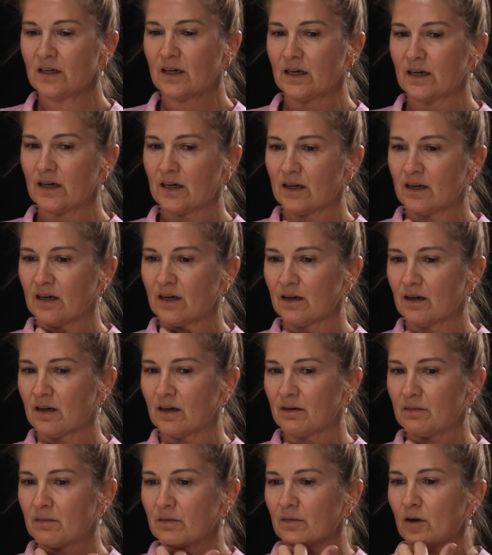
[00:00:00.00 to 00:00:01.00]

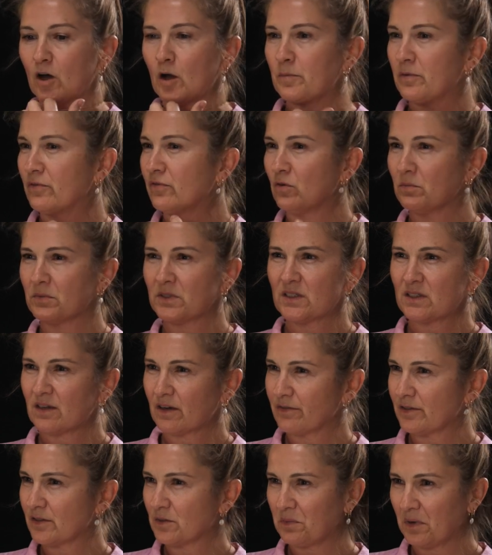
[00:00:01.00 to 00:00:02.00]
high performance
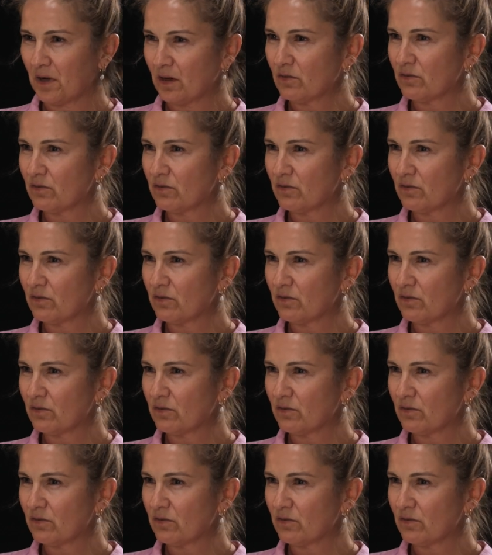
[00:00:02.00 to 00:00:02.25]
stuff as well,